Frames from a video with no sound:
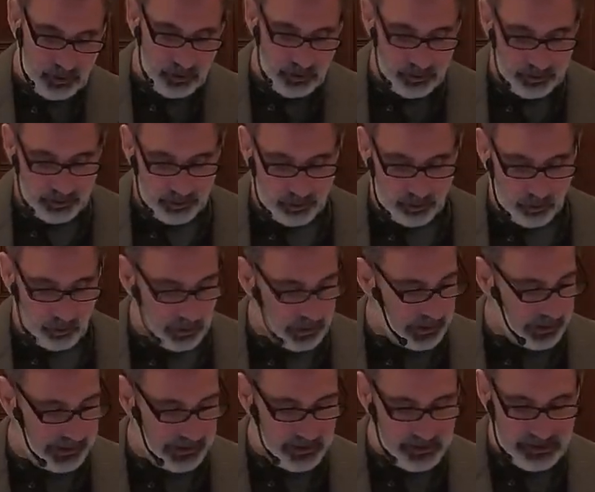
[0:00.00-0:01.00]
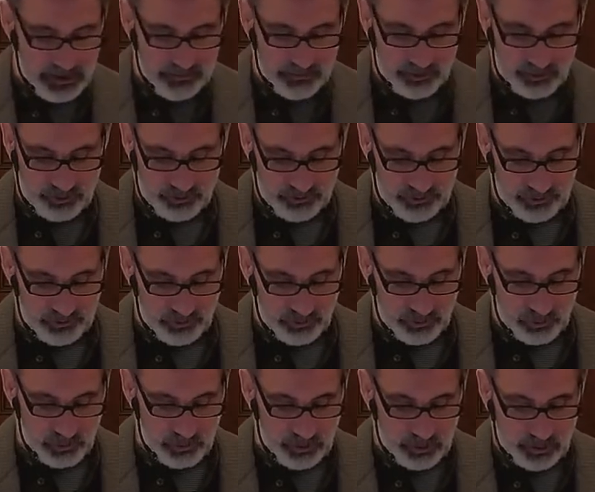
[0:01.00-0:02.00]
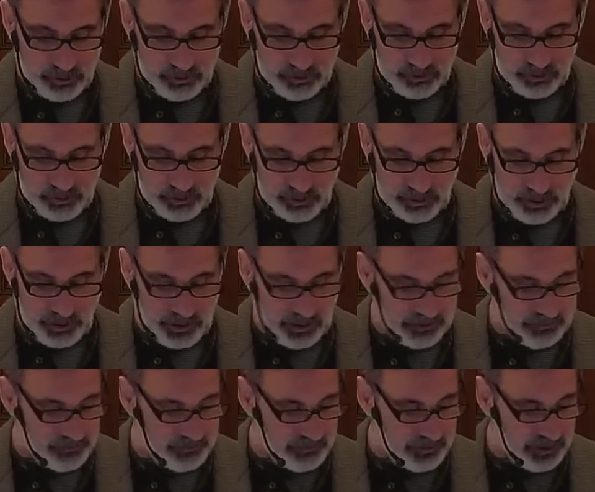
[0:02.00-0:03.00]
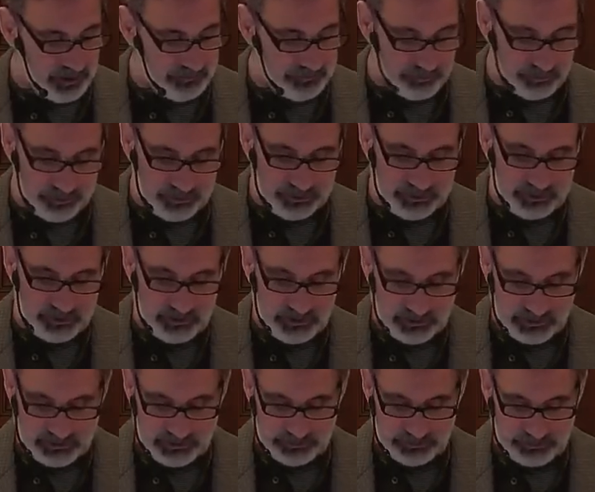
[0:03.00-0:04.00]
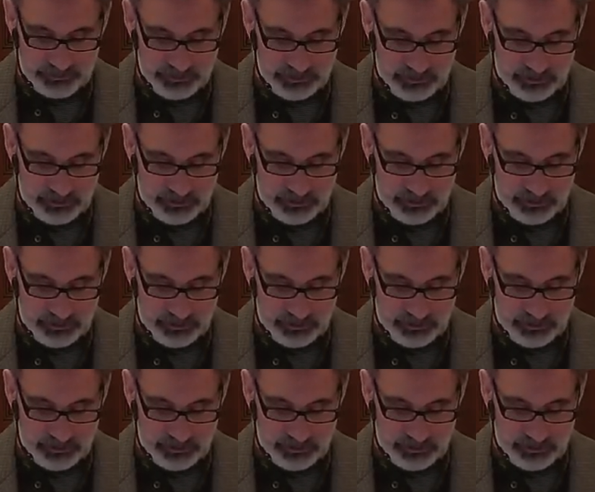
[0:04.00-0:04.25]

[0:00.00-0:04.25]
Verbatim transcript: You know, what I endeavor to do, I've, I've really come